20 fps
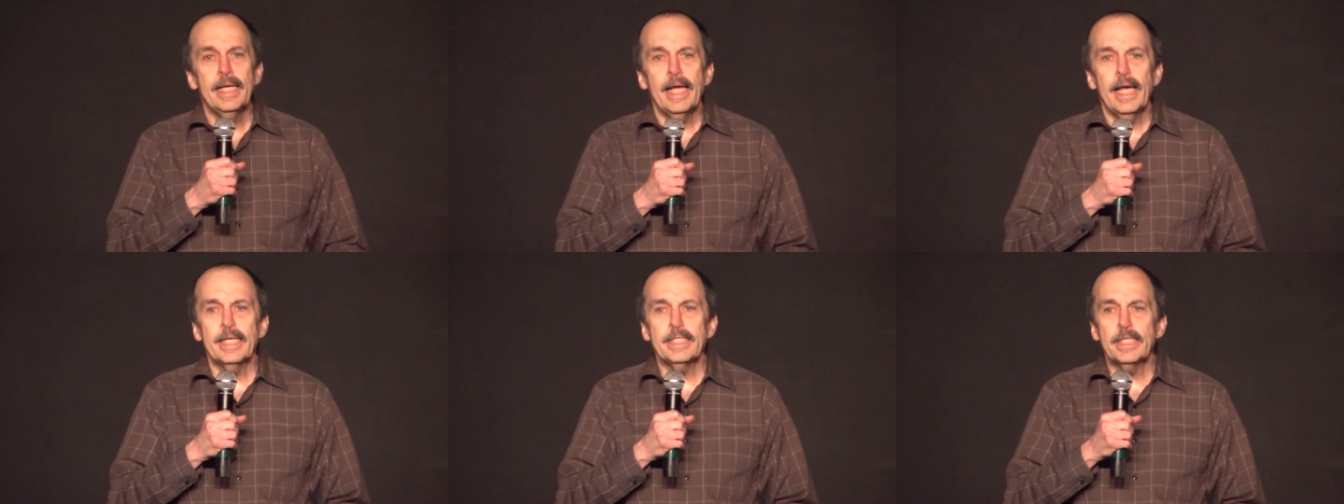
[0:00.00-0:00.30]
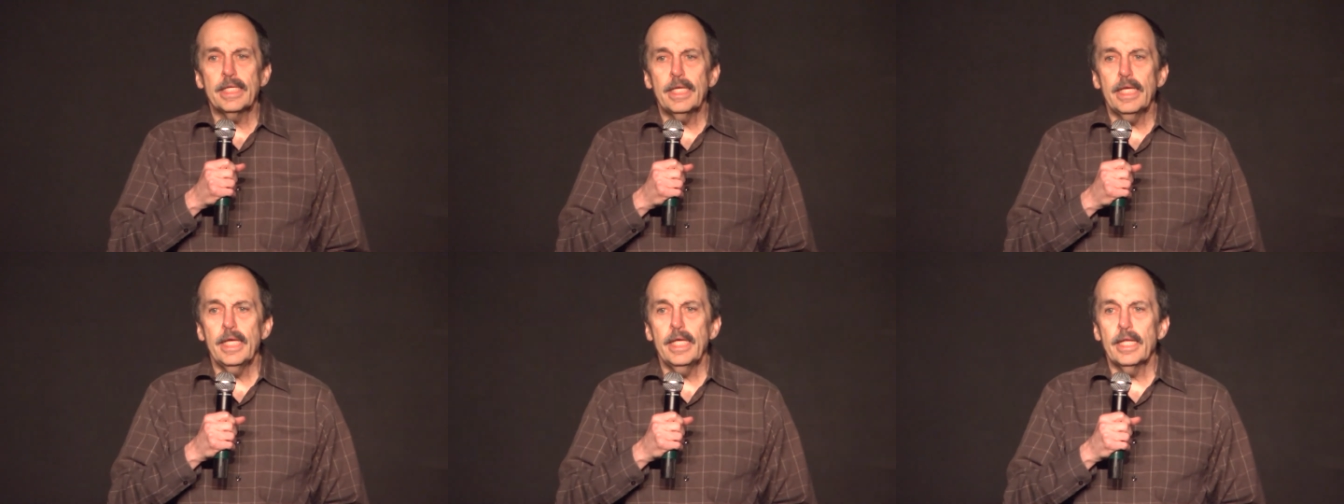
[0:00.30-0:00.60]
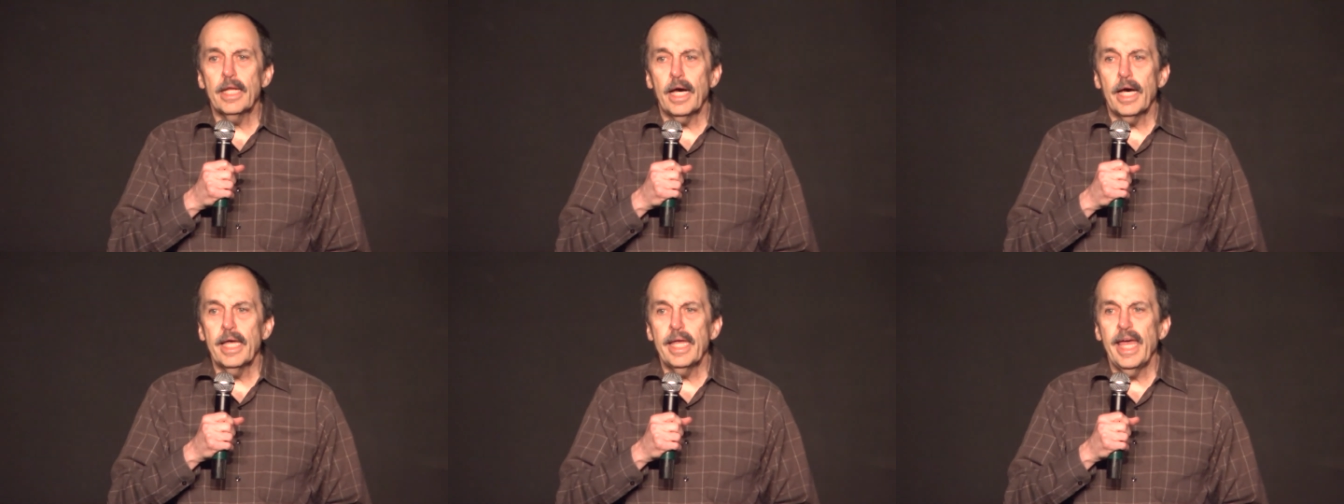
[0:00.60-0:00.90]
As a kid,
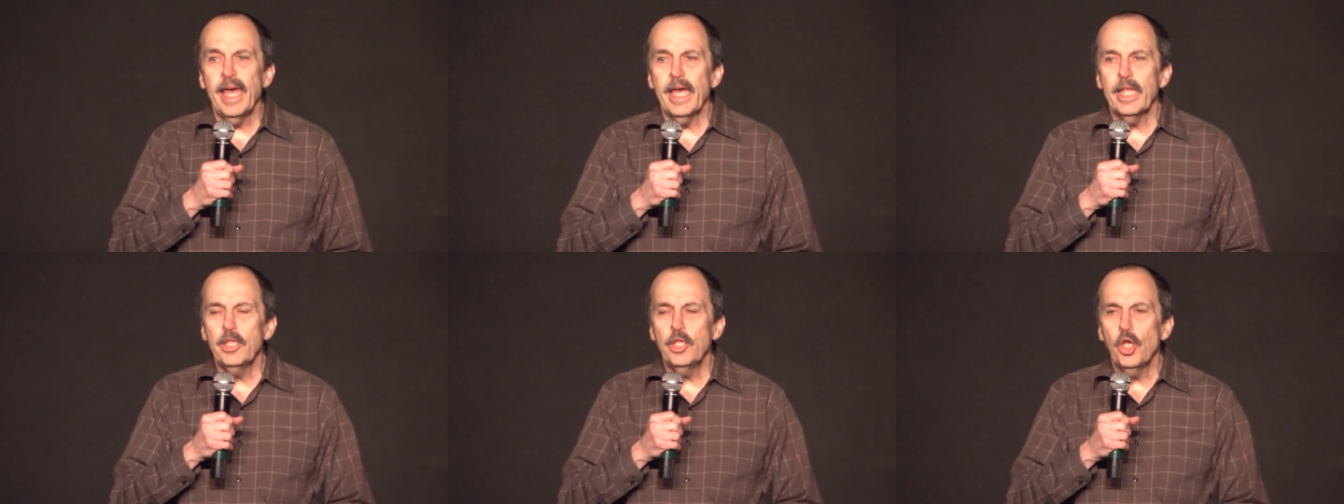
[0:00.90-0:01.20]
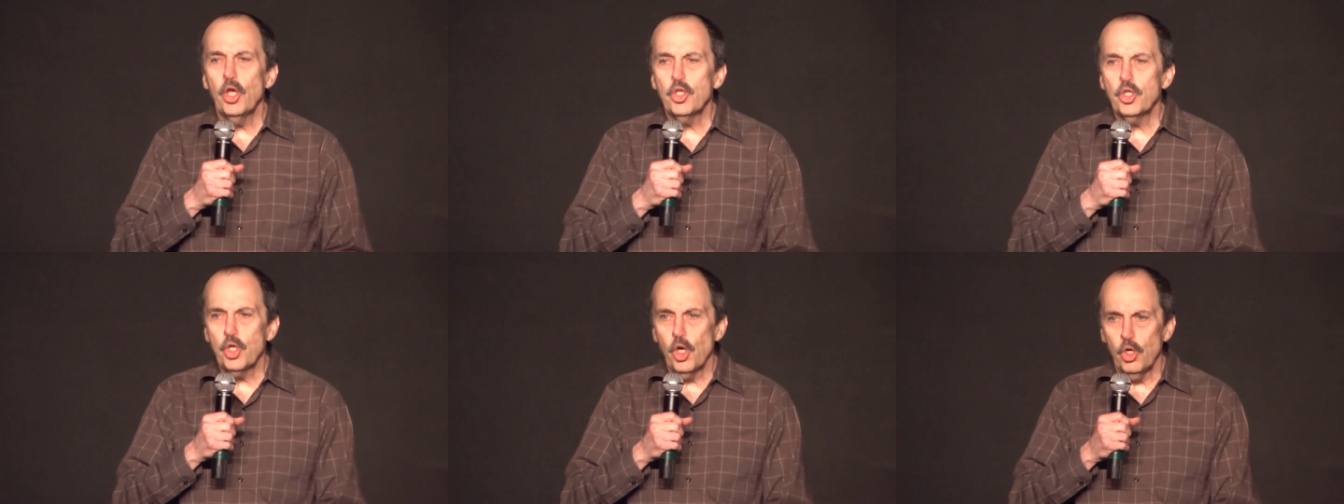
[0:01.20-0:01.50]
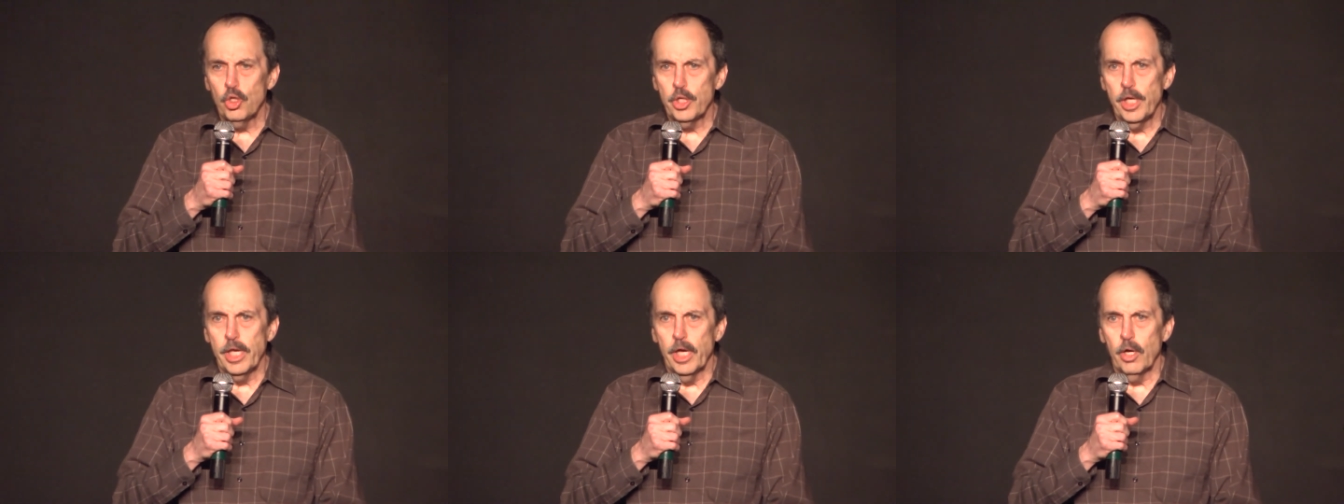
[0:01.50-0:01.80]
I had
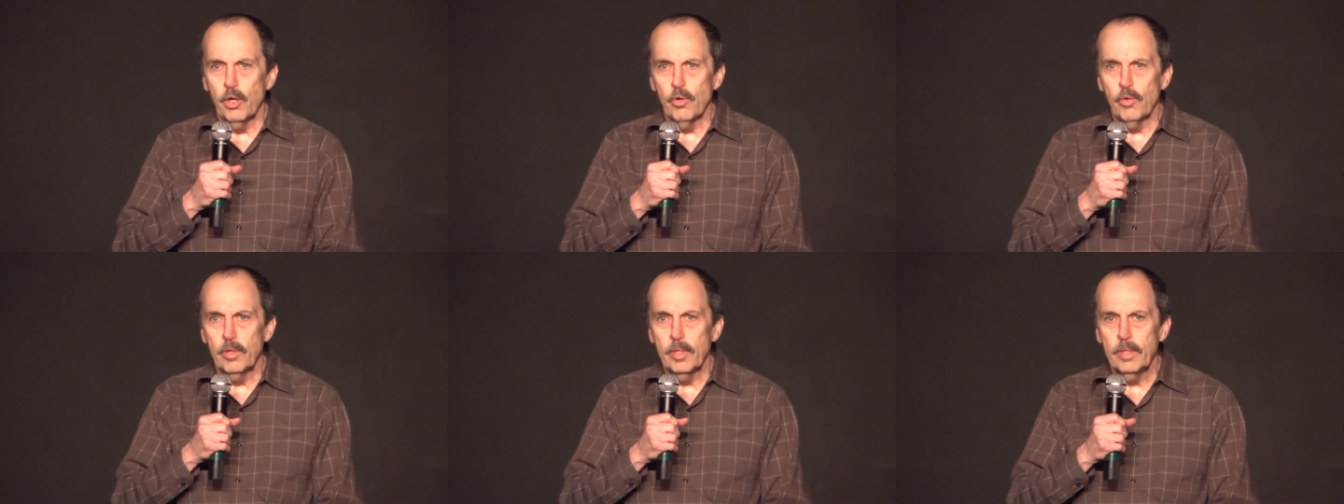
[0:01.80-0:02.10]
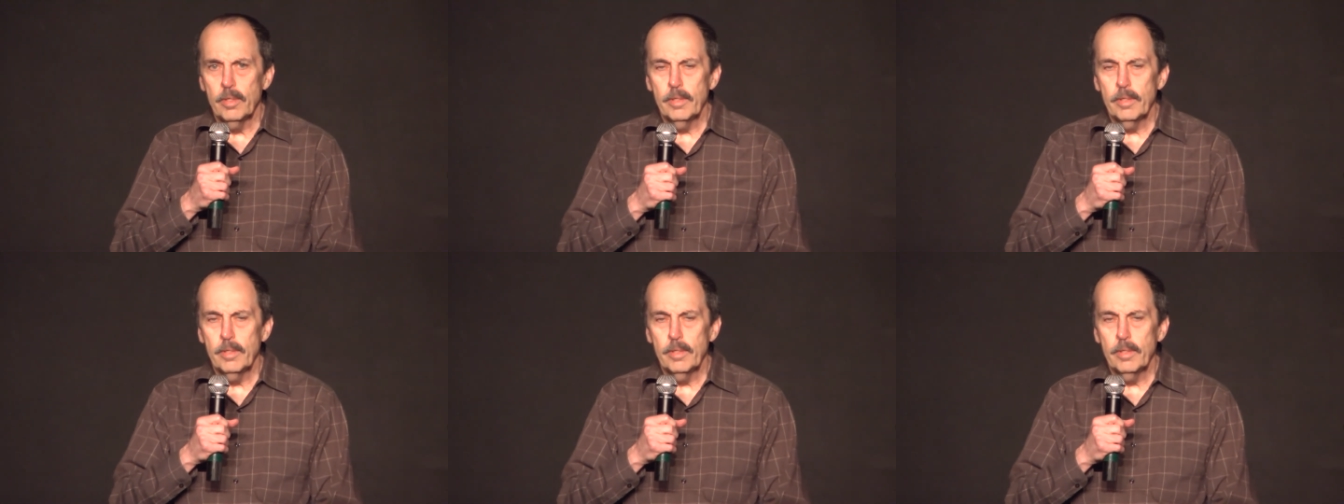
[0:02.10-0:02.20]
polio.